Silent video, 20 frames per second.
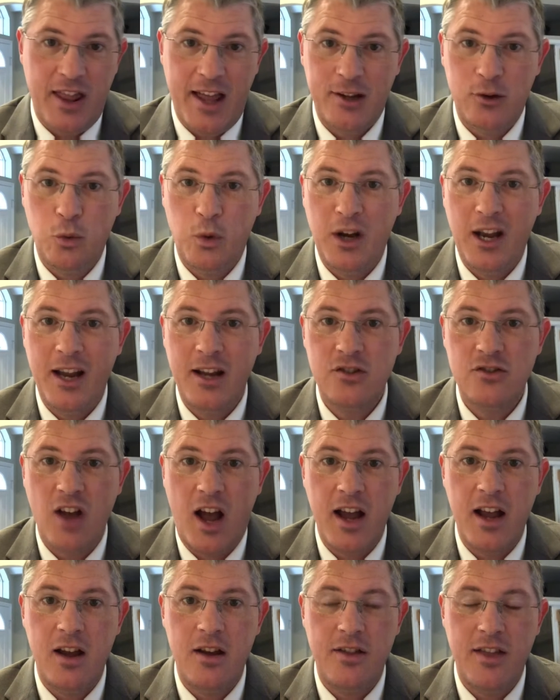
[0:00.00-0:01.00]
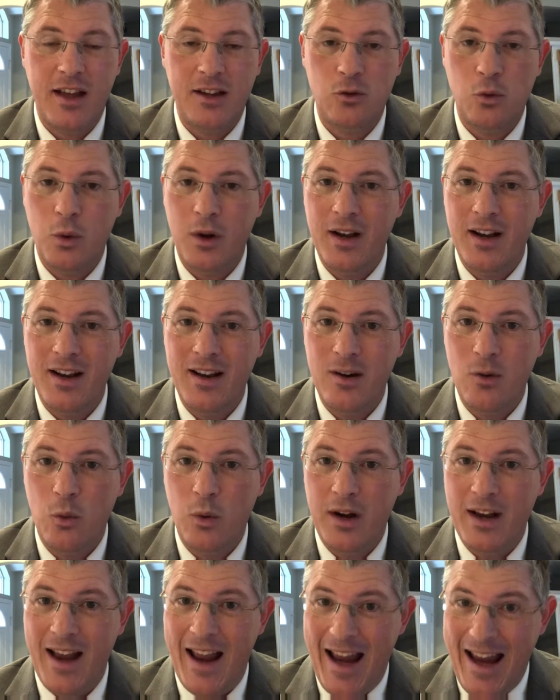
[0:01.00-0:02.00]
That's when anxiety, that's
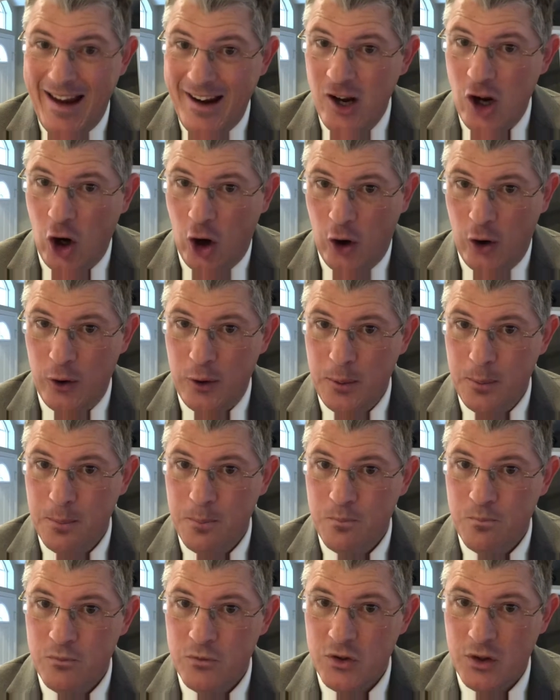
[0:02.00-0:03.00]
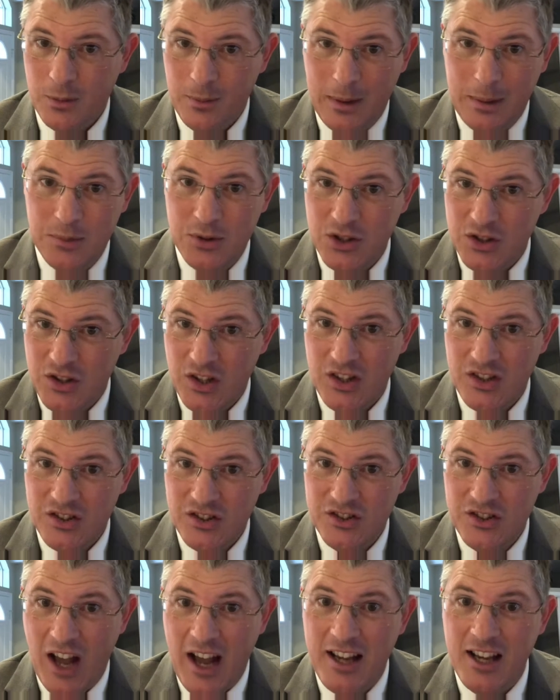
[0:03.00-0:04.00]
when anger, and sometimes it's
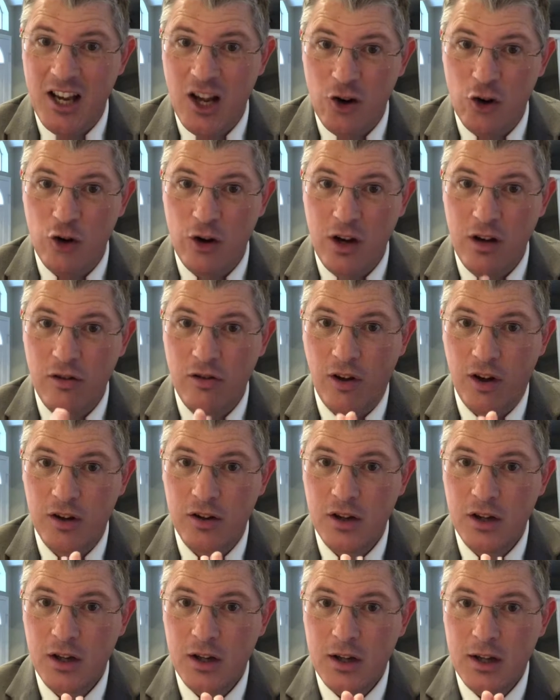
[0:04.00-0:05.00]
anxiety underneath it,